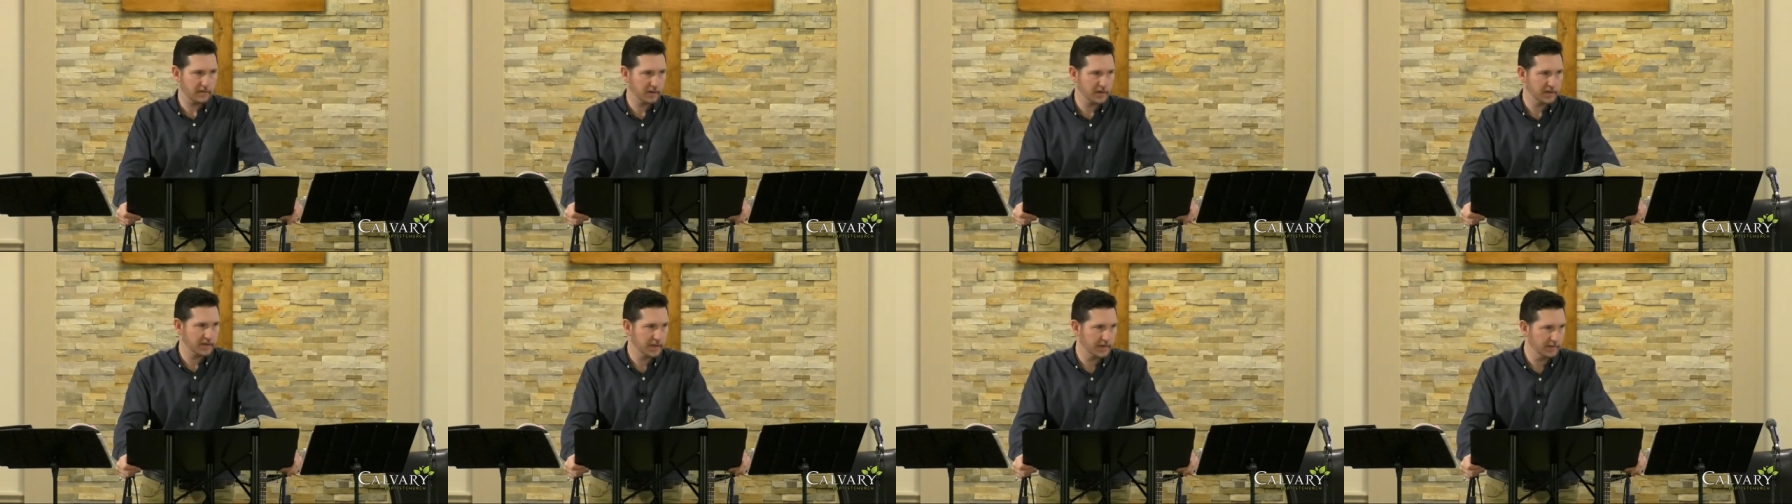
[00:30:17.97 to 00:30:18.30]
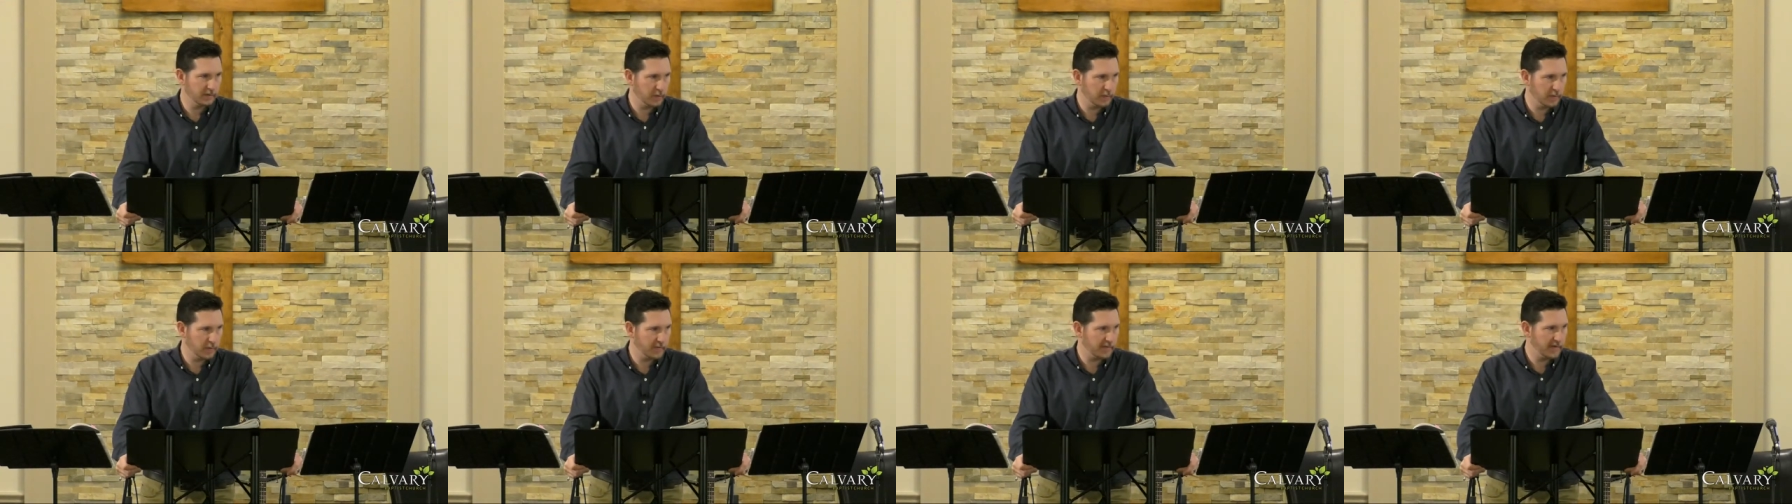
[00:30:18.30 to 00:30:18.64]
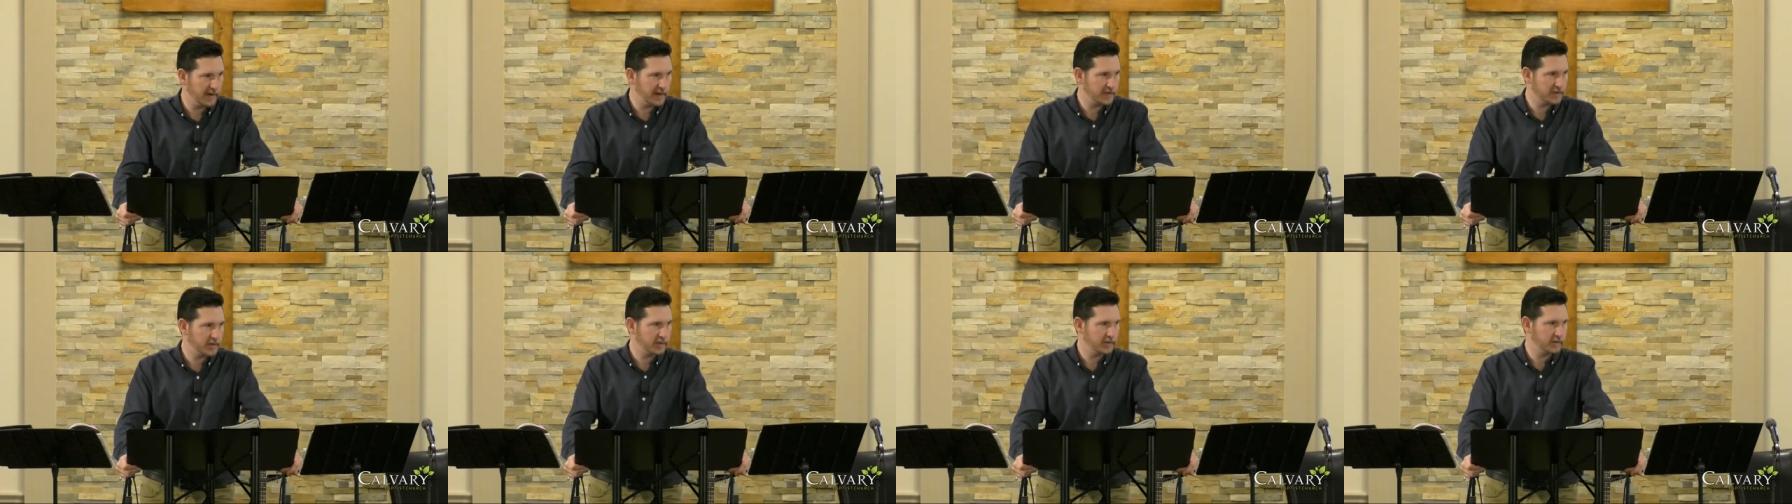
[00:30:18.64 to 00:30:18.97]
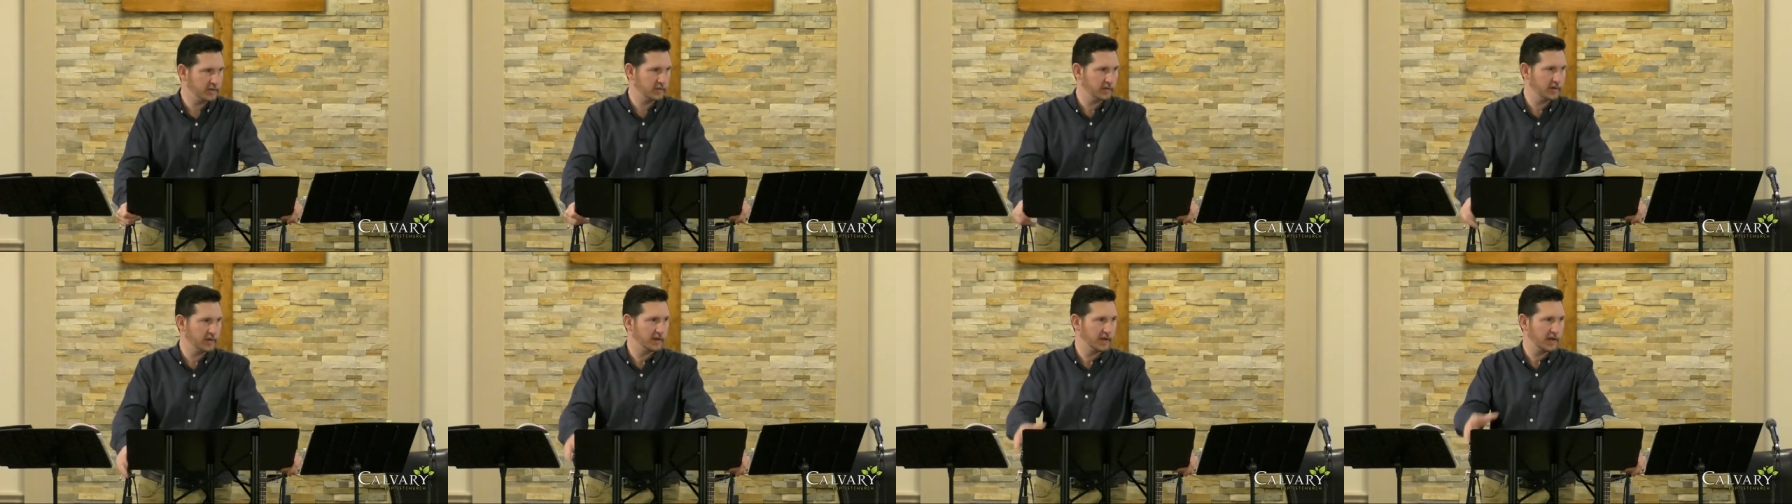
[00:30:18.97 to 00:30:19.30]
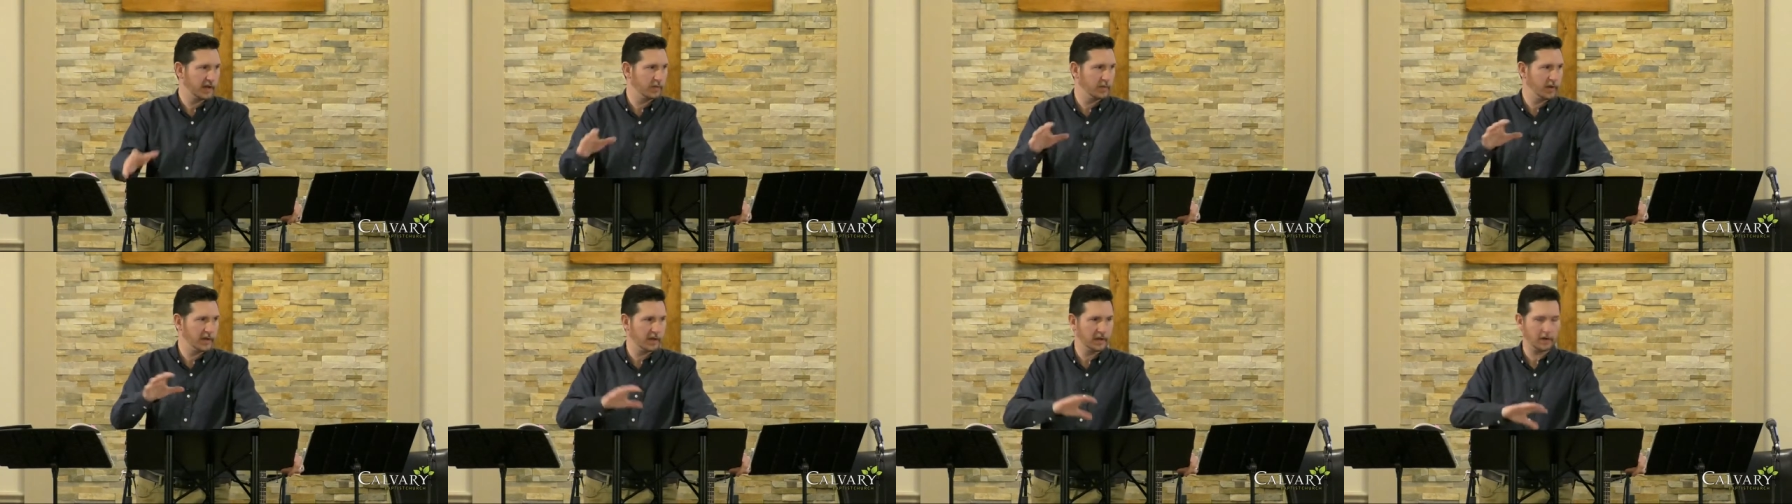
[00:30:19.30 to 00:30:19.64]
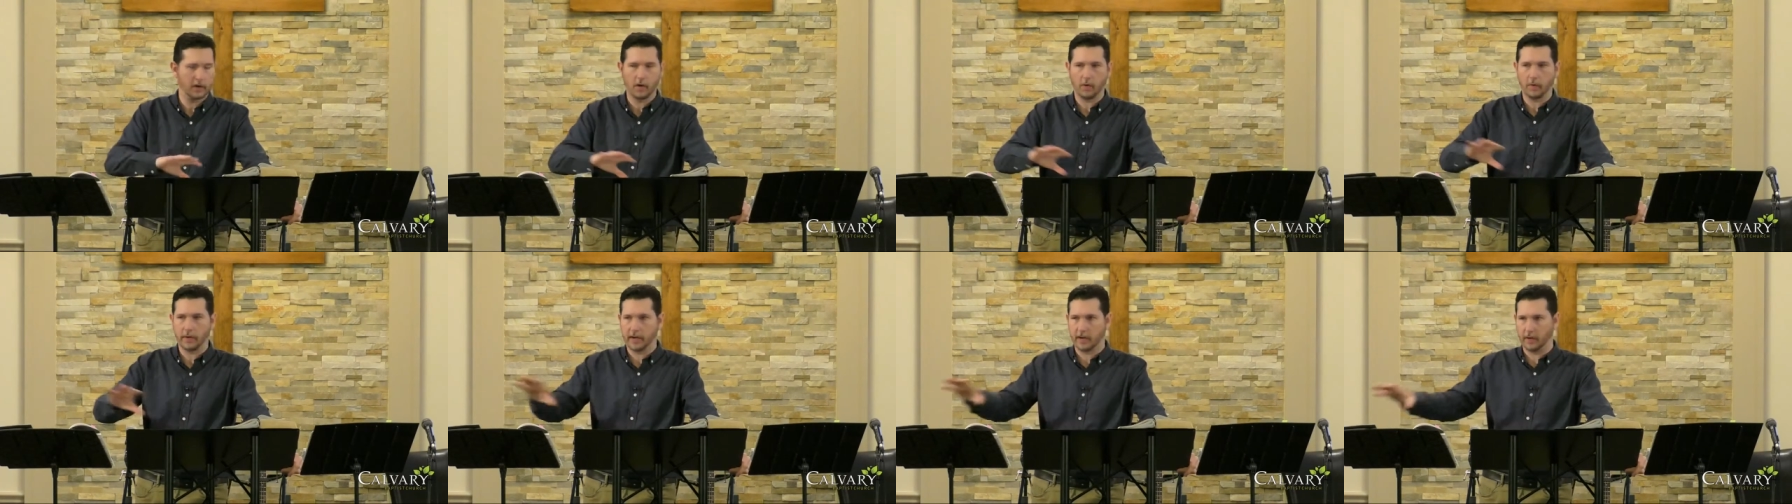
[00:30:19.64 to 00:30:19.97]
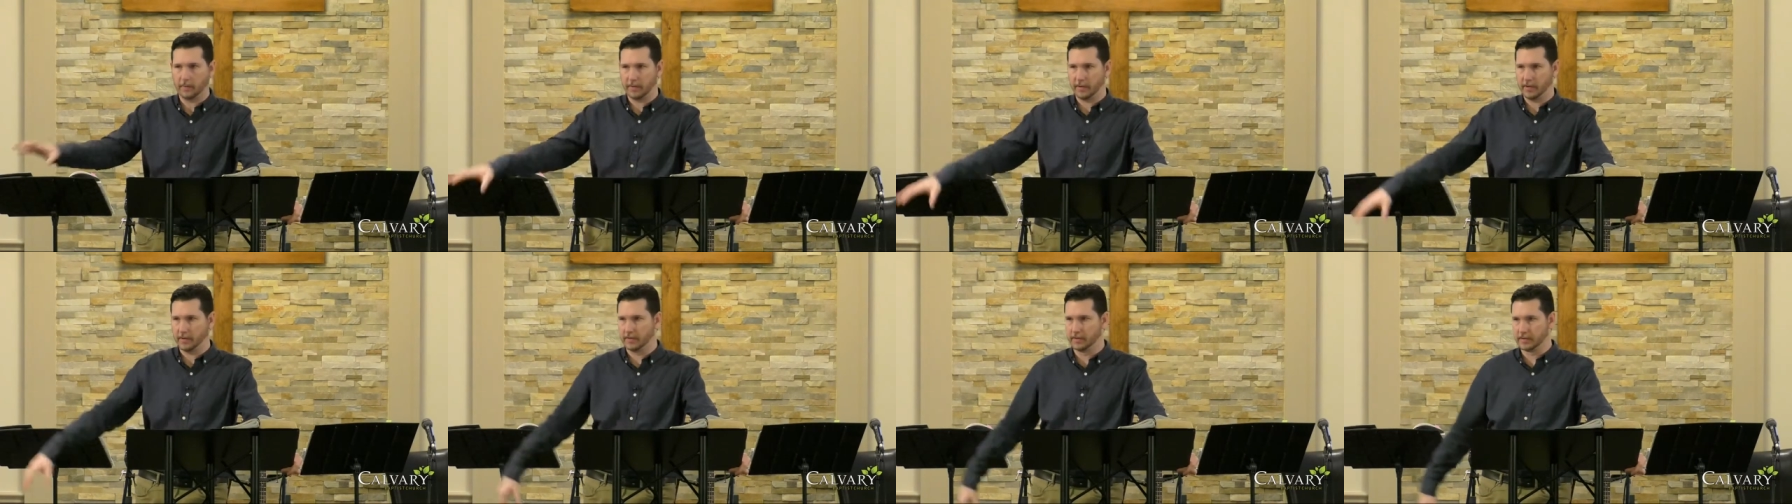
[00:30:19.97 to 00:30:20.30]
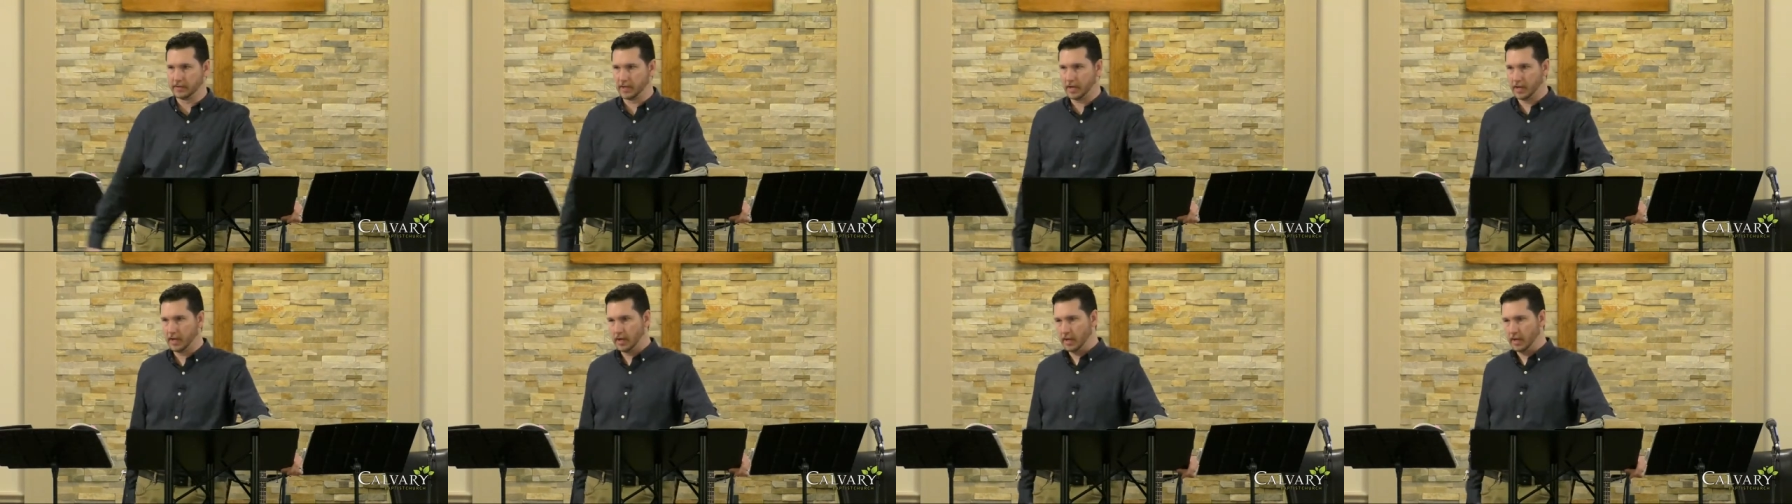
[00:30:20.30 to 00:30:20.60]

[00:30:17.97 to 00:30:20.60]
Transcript: for a sinful perfection so that then we can go and help others.